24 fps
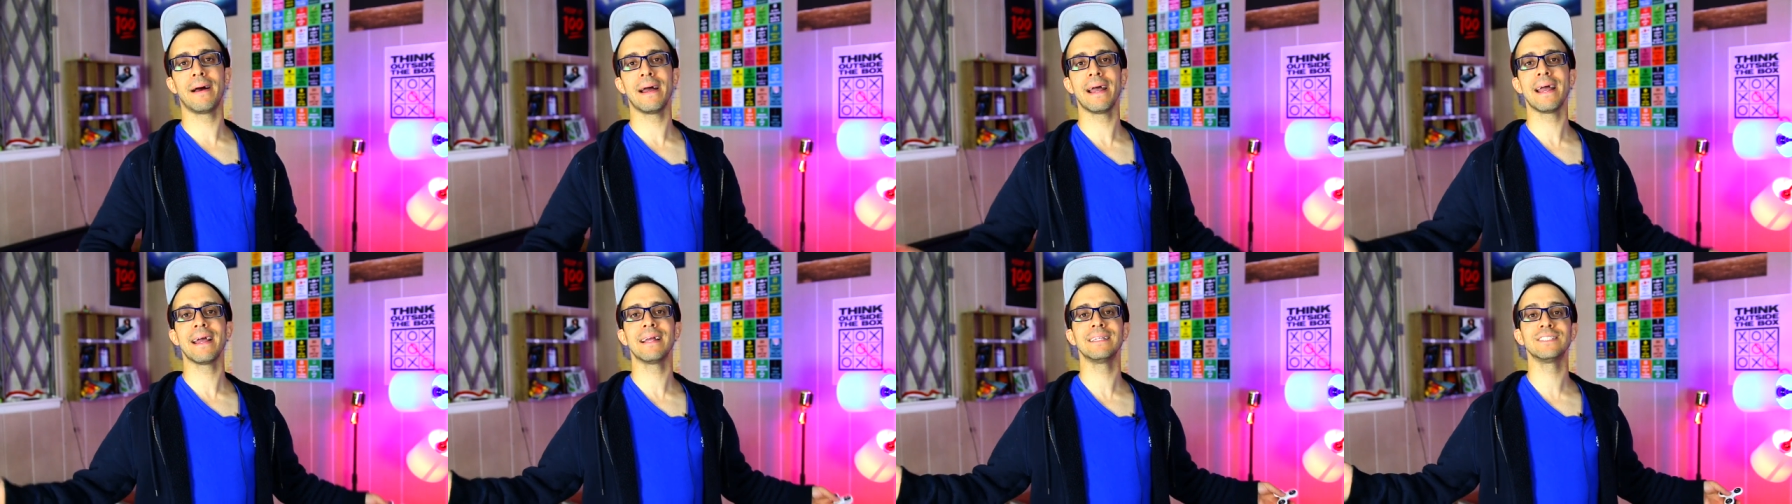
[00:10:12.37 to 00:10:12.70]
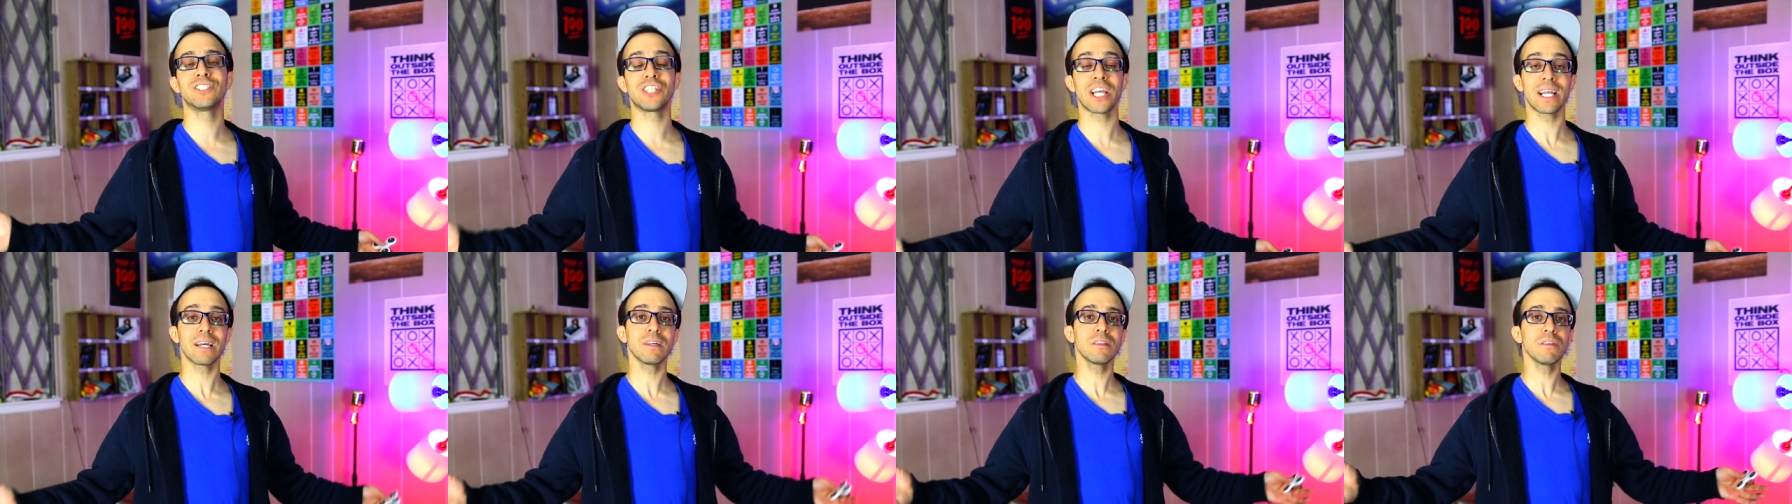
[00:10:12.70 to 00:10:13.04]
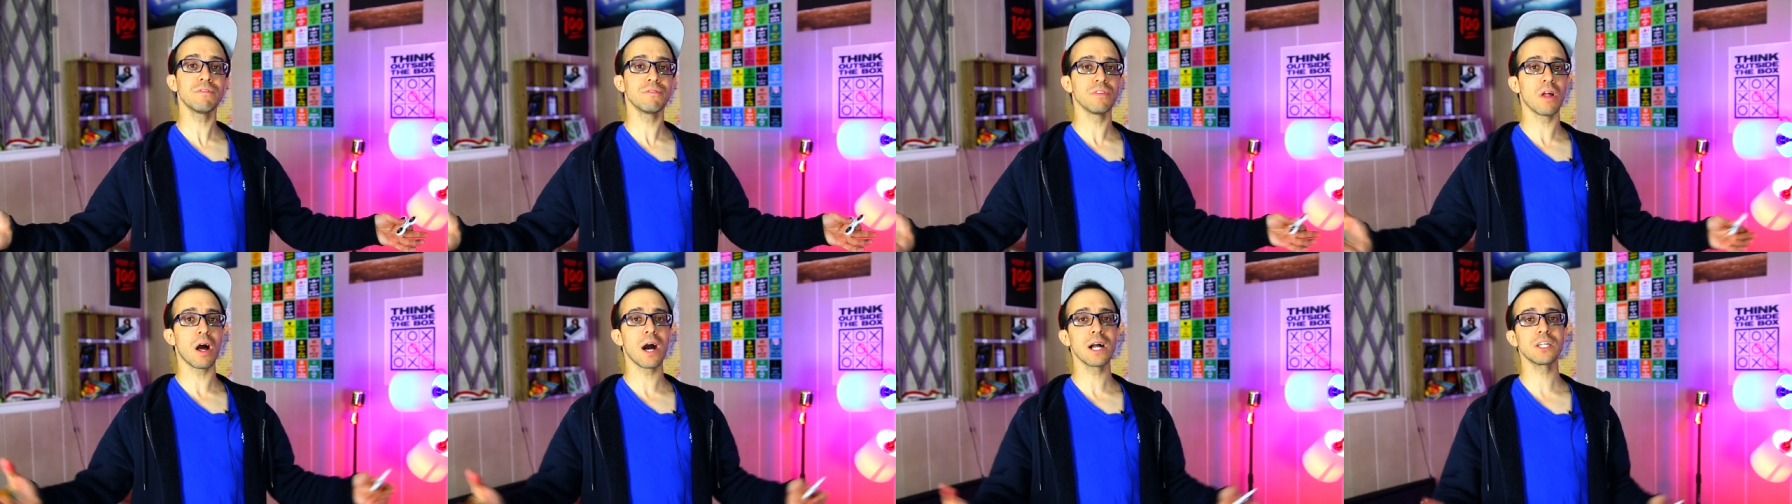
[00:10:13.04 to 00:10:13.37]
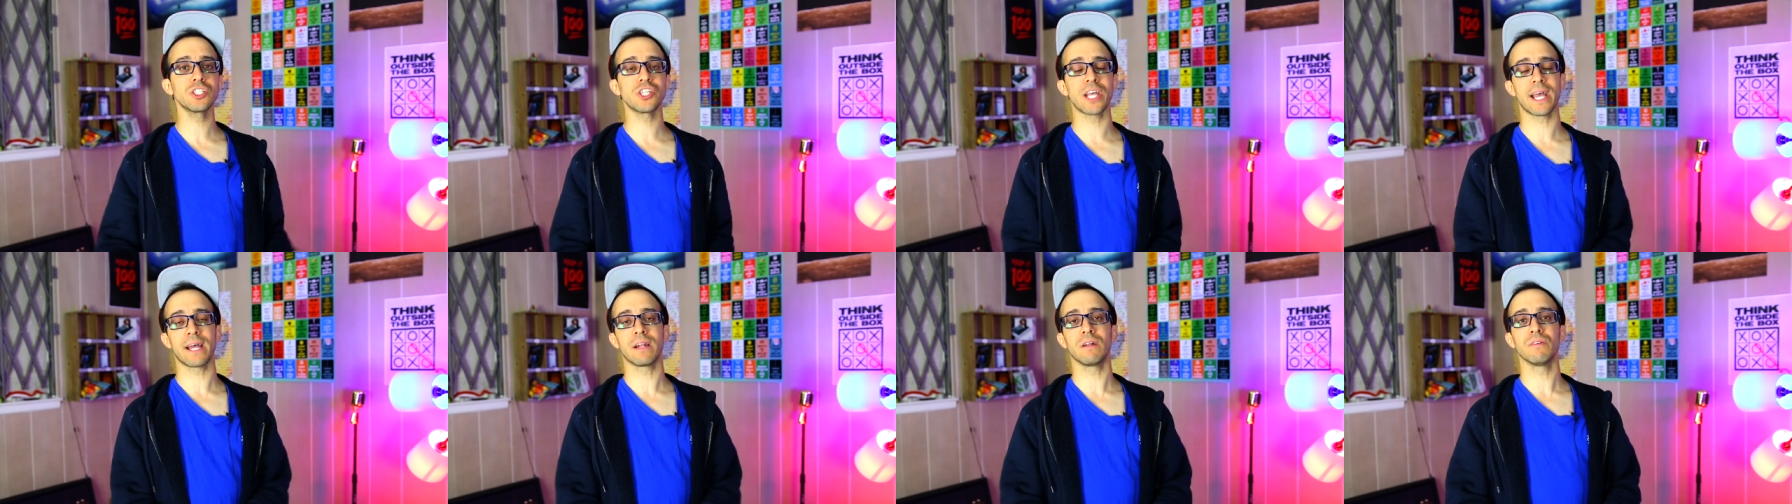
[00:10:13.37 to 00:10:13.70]
and check out the
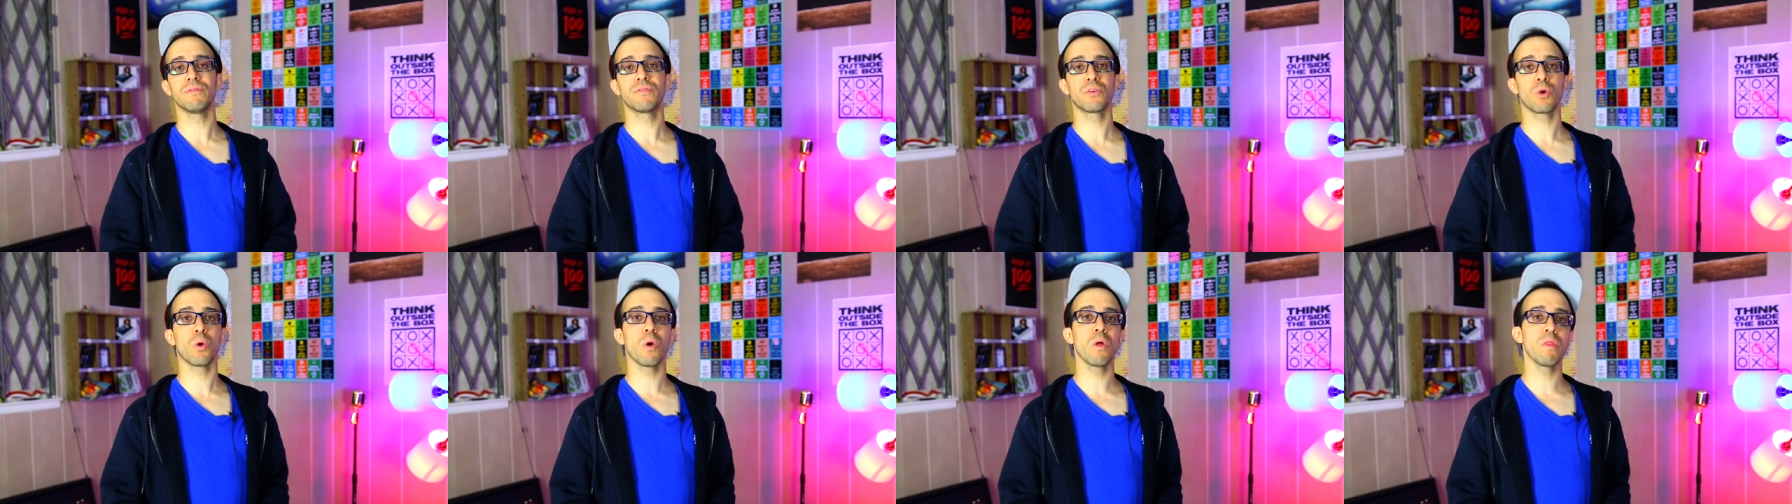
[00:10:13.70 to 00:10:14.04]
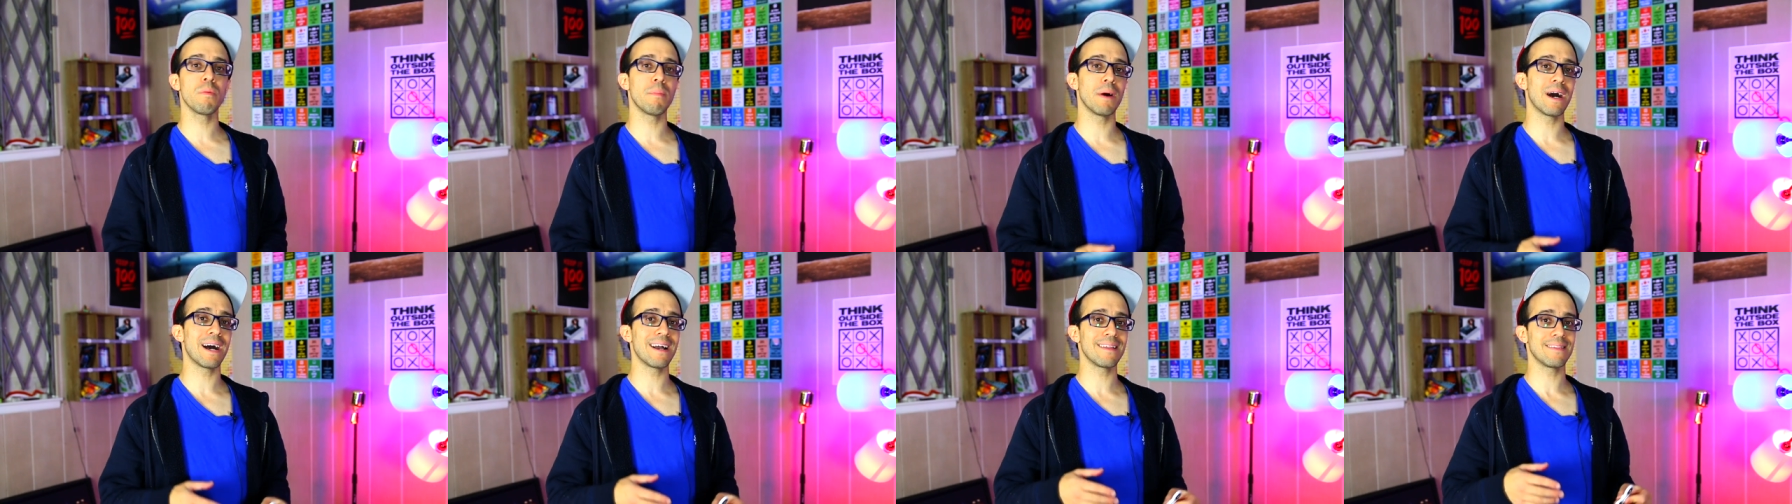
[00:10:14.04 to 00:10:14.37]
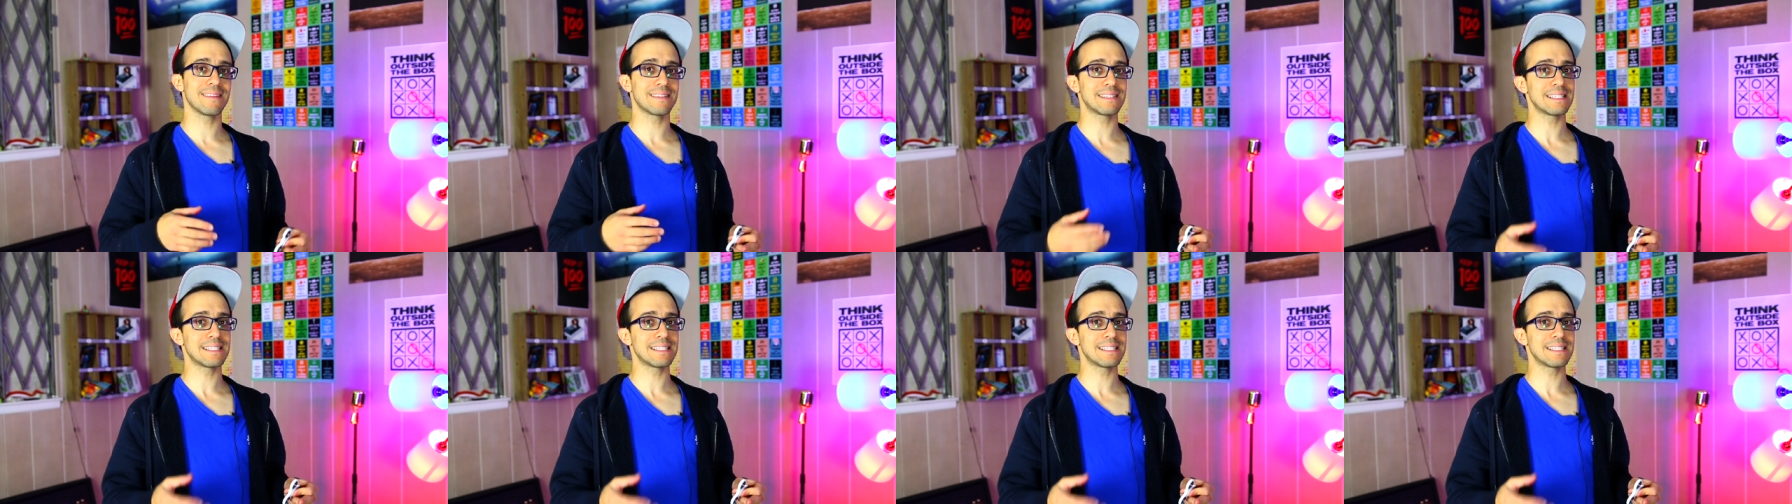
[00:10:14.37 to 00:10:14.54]
vlog channel for all the behind the